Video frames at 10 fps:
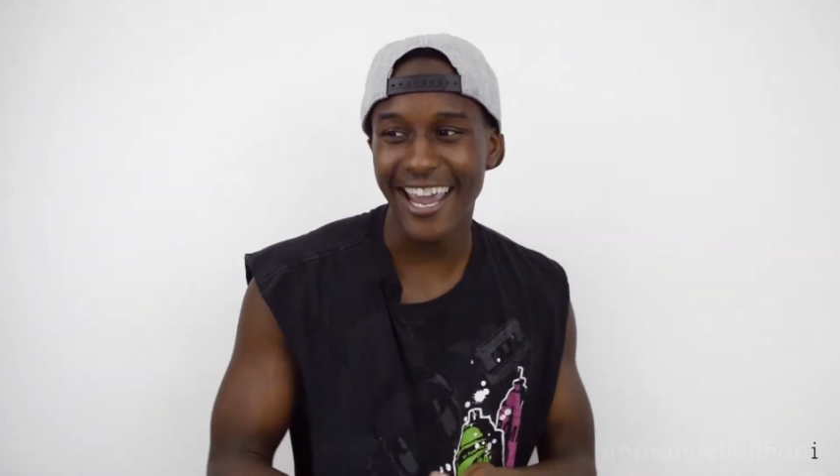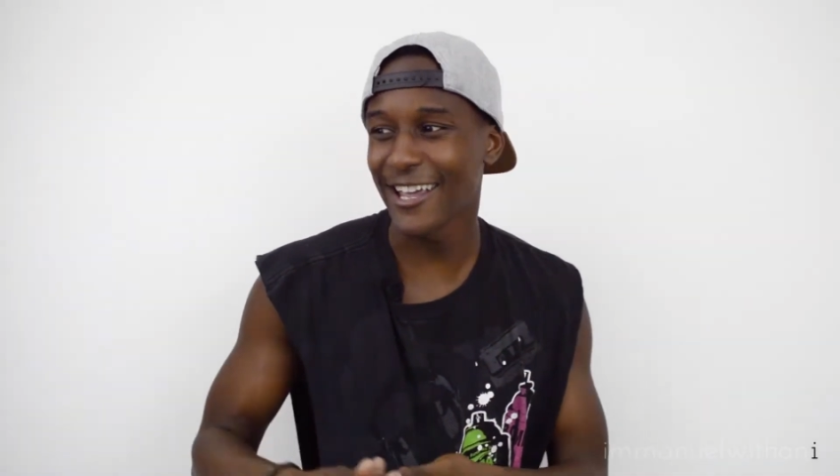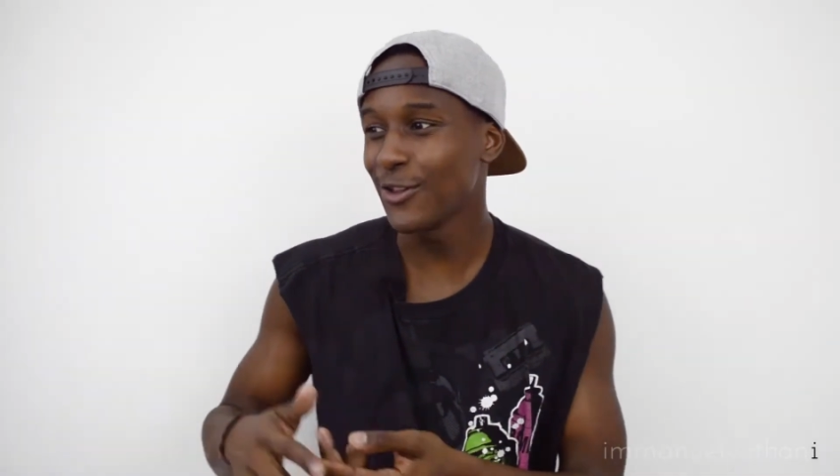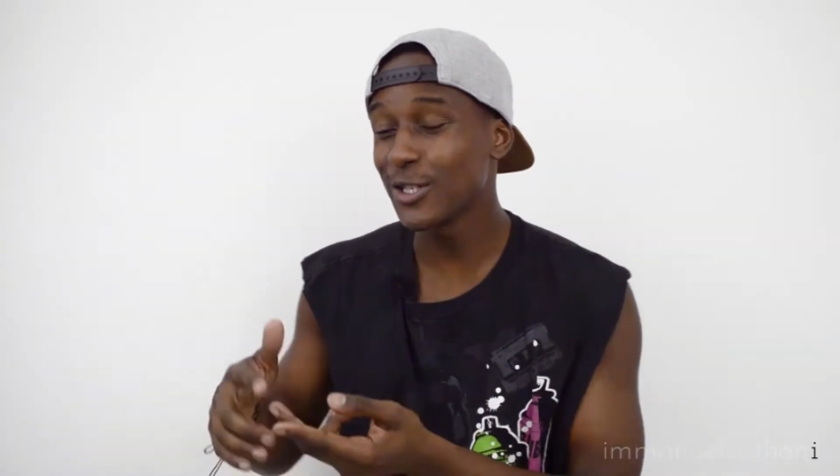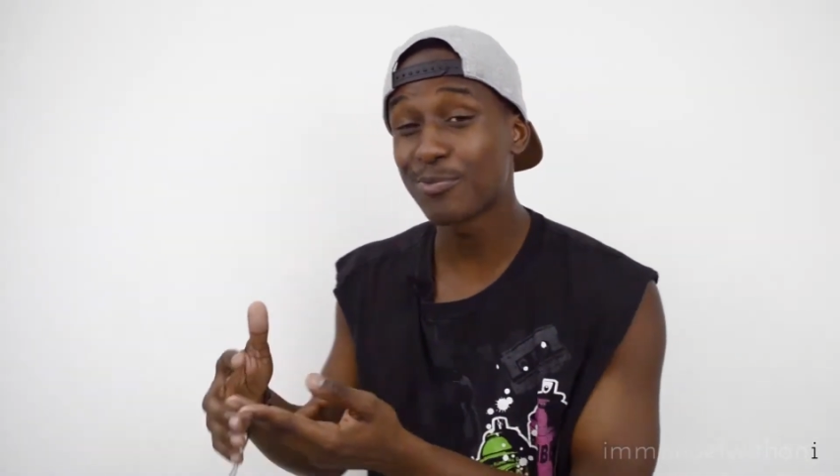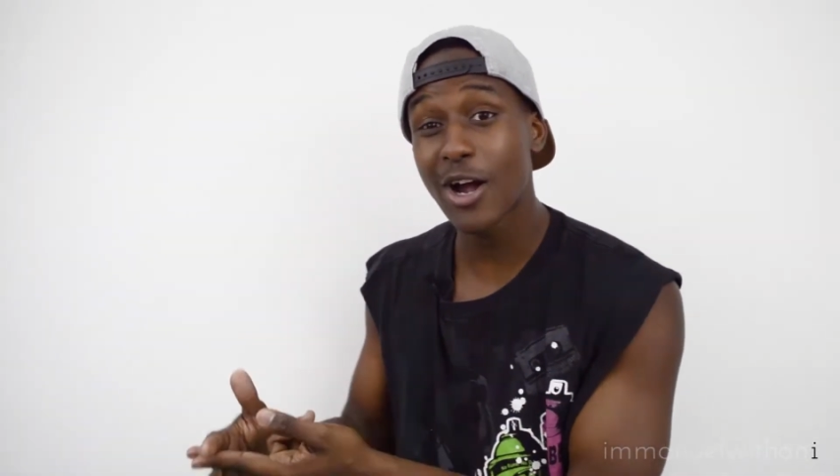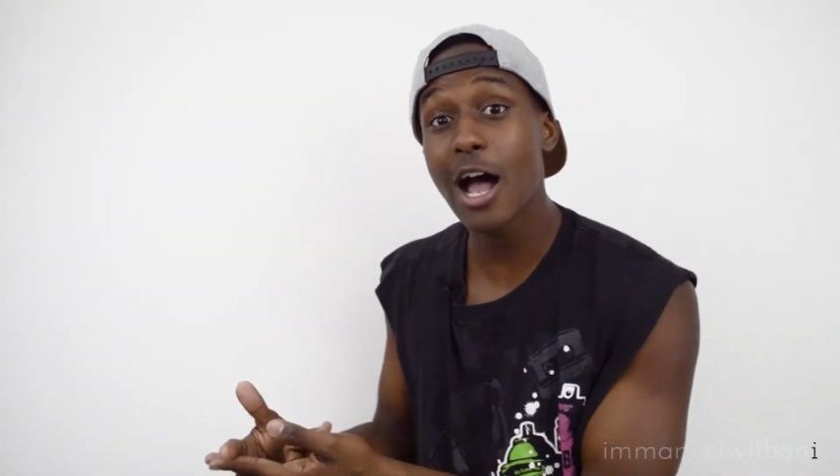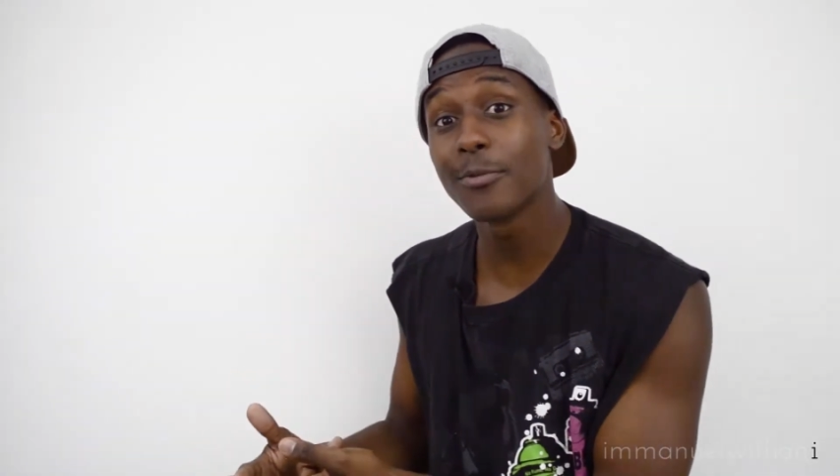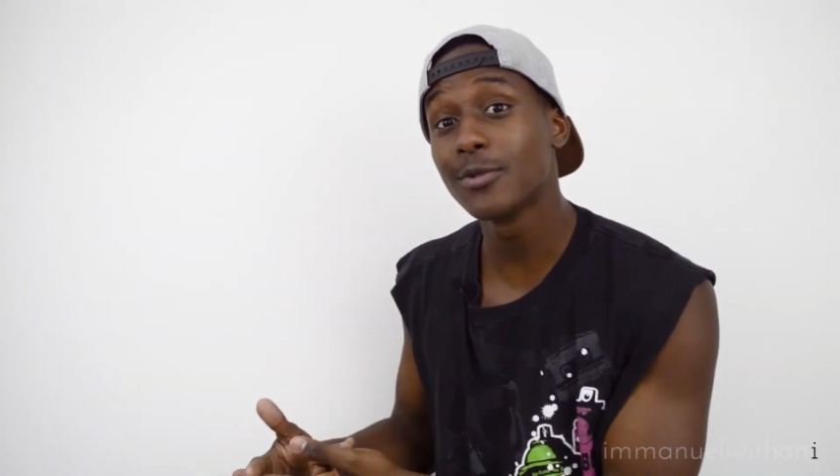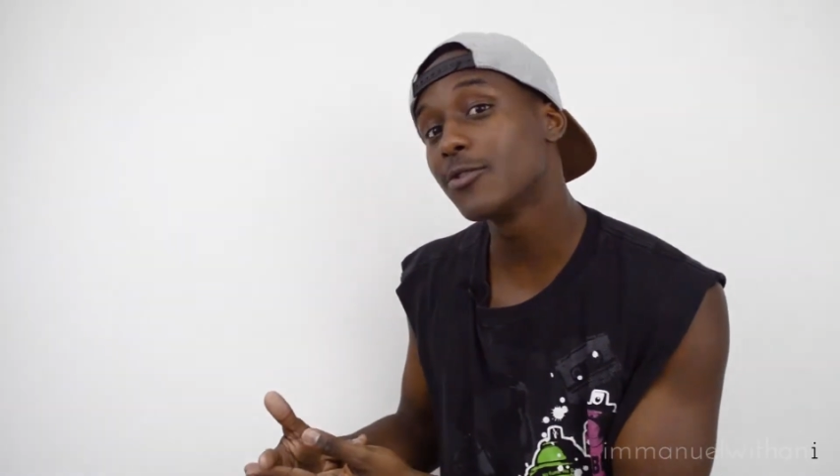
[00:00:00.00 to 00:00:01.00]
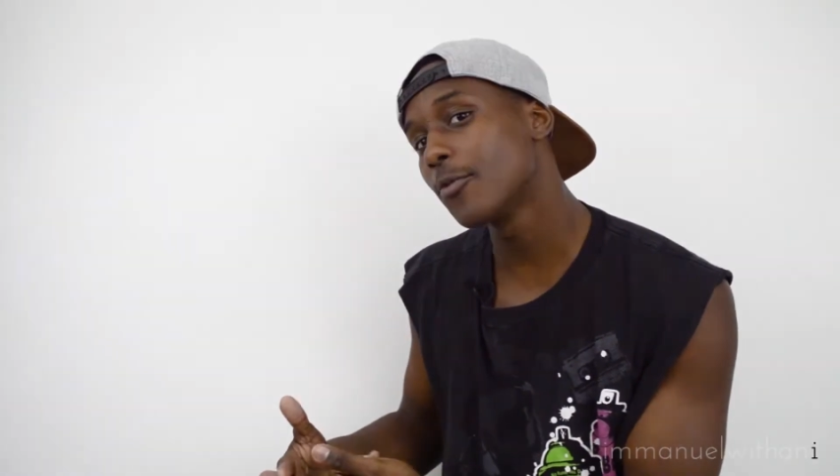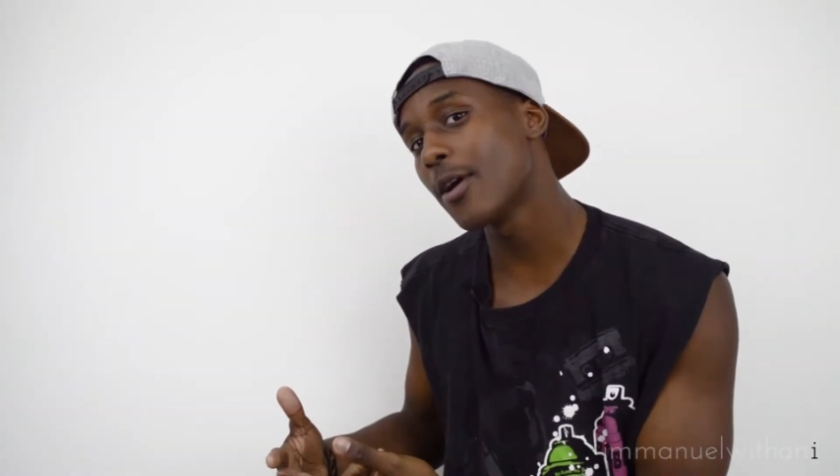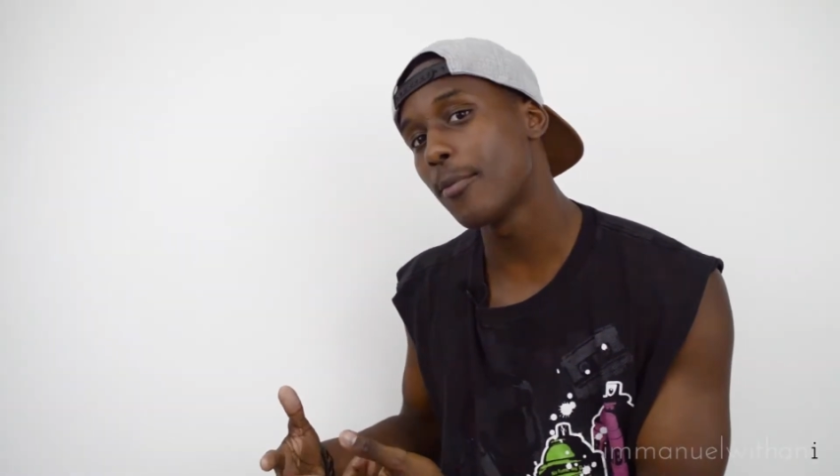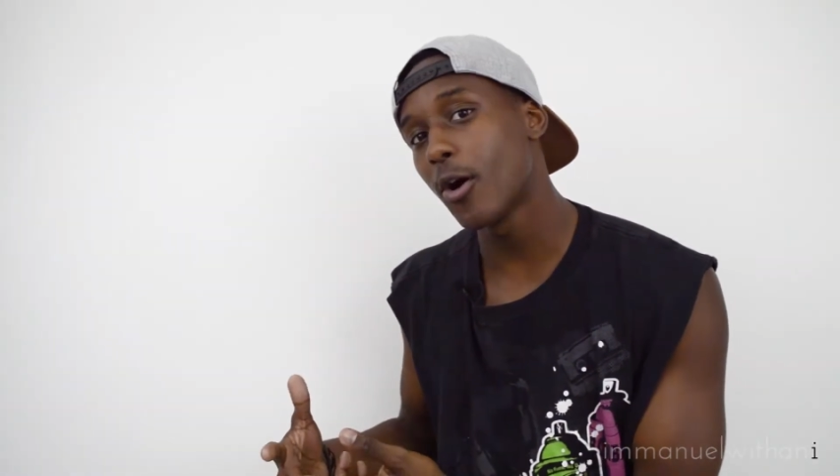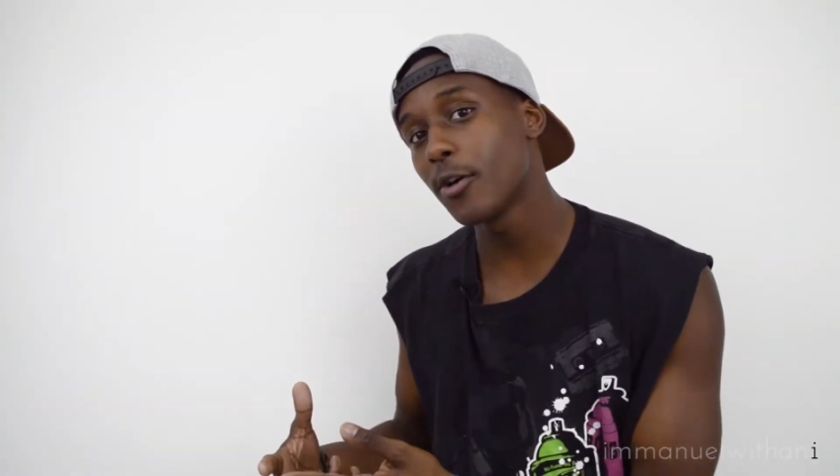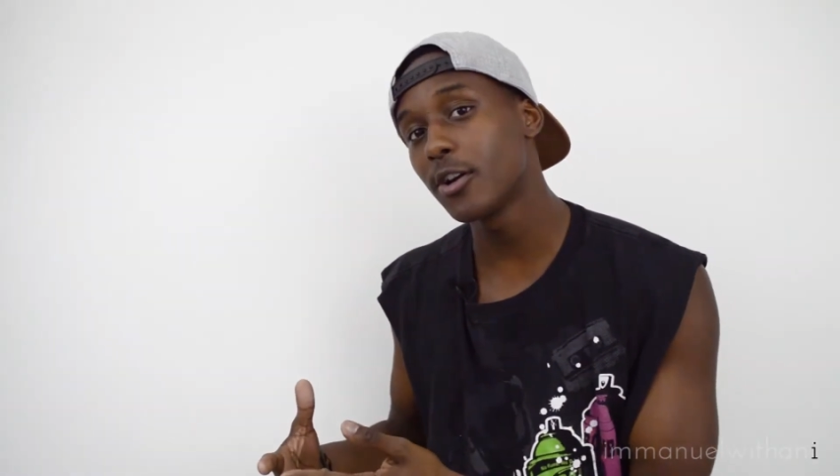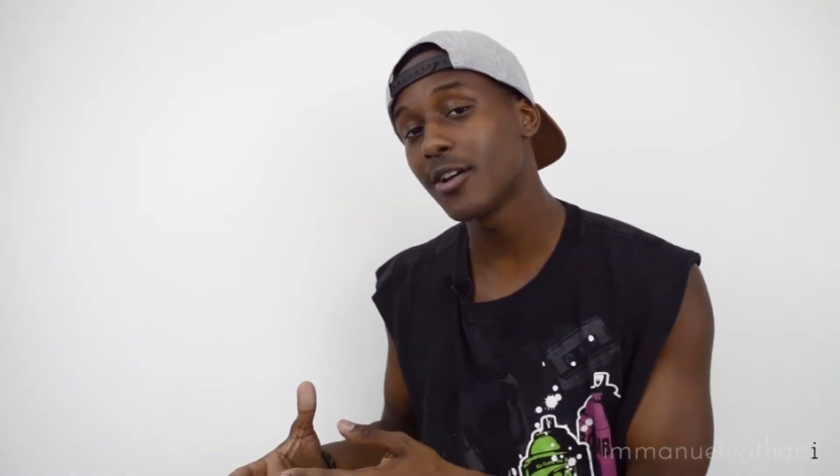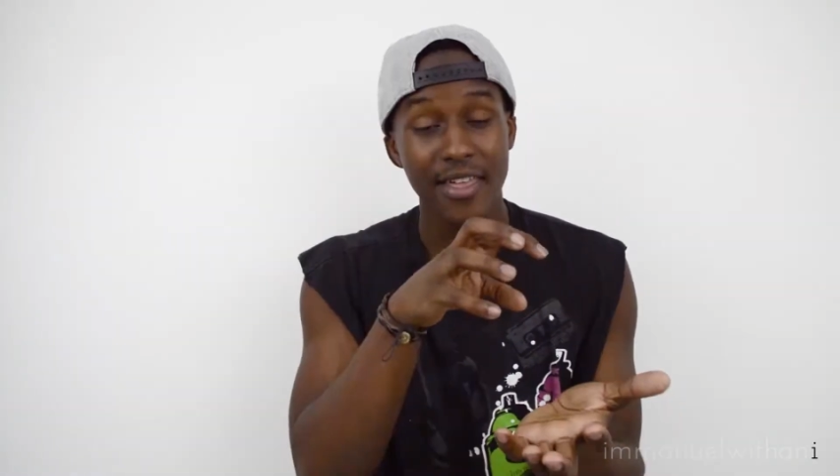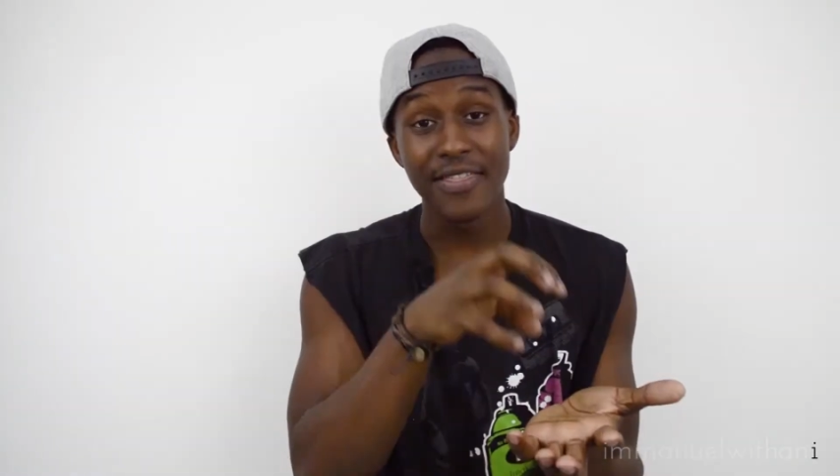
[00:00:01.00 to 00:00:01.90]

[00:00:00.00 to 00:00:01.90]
and those problems from my partner,